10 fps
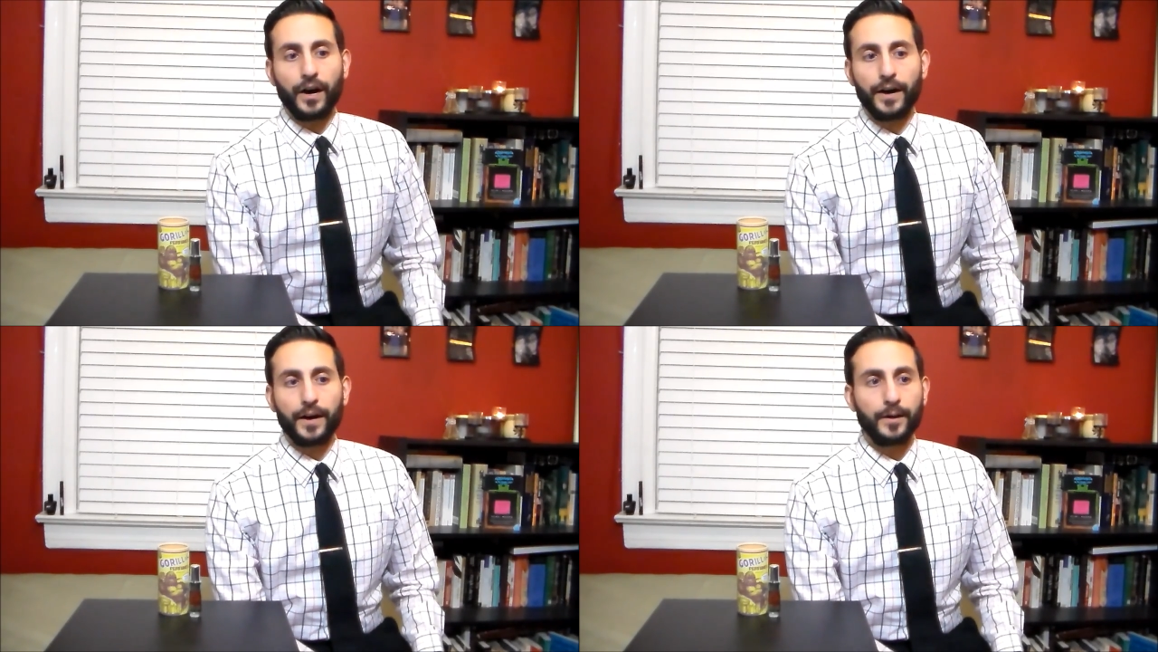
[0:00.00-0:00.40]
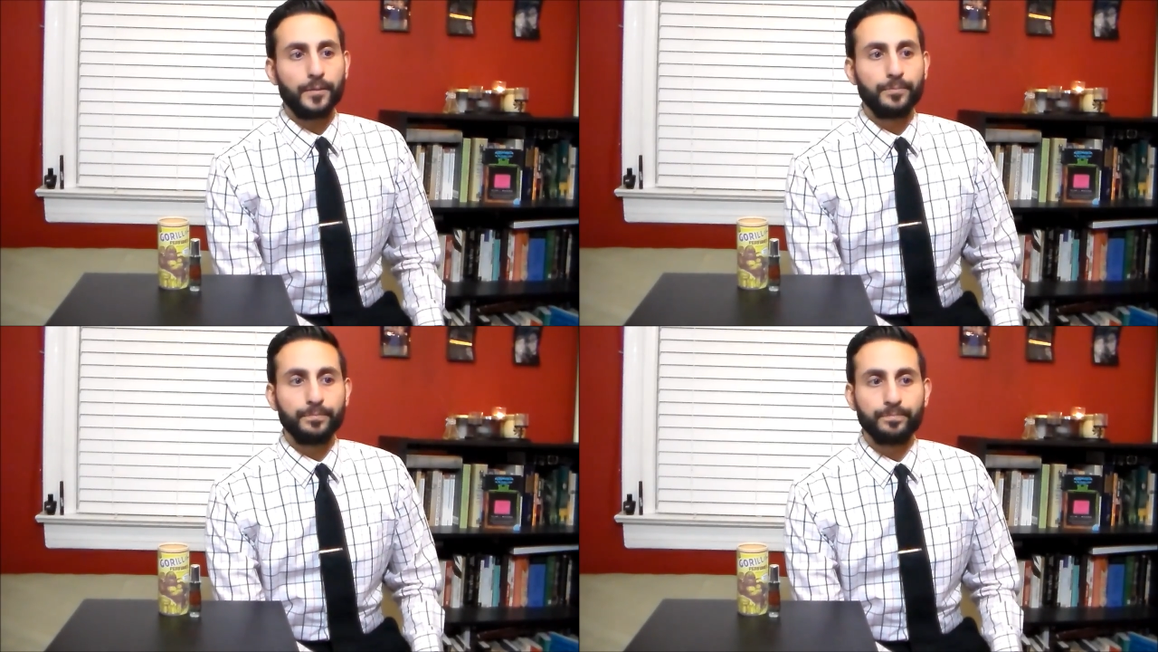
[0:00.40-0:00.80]

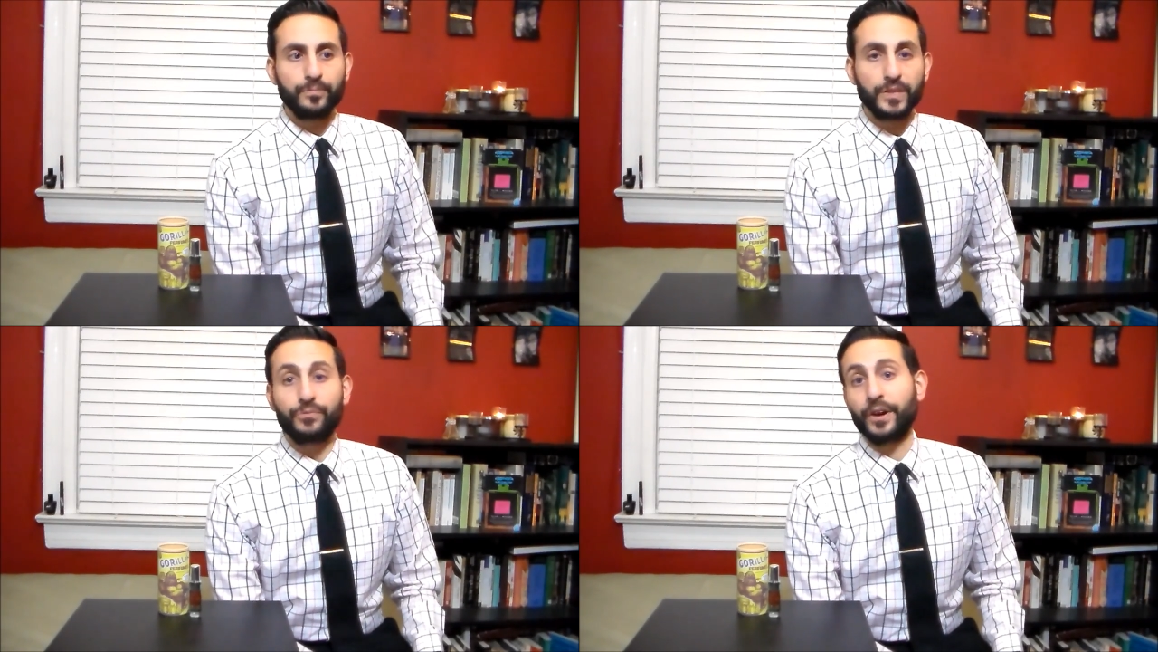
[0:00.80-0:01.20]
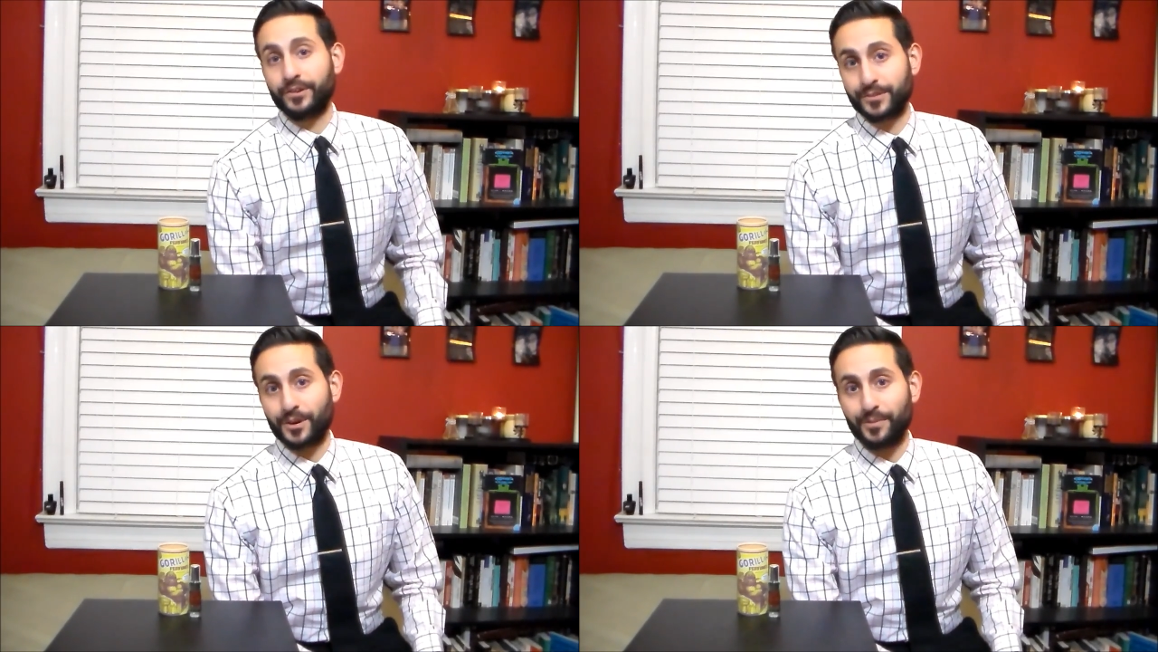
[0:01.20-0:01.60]
um, the
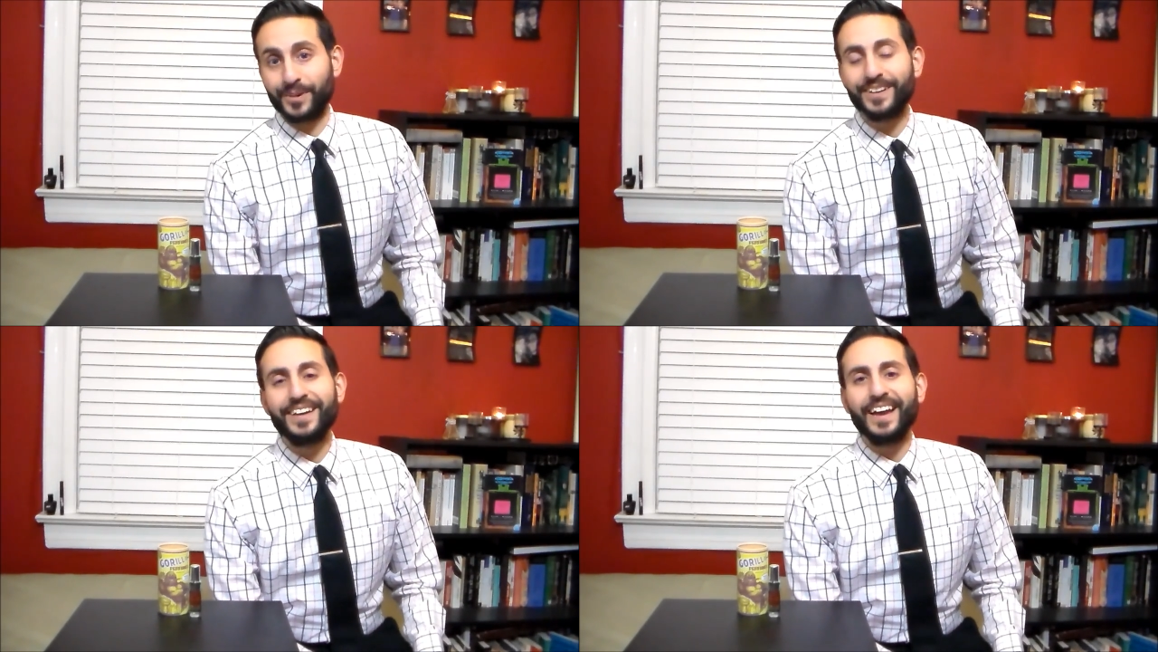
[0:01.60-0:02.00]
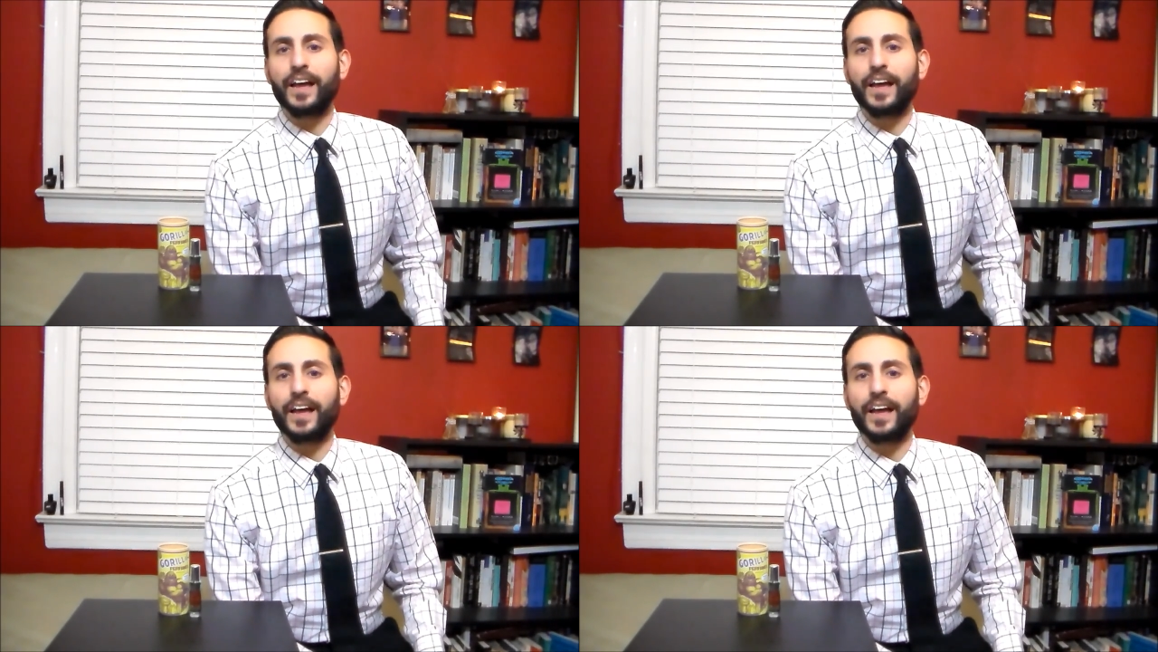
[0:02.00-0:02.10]
fragrance Karma.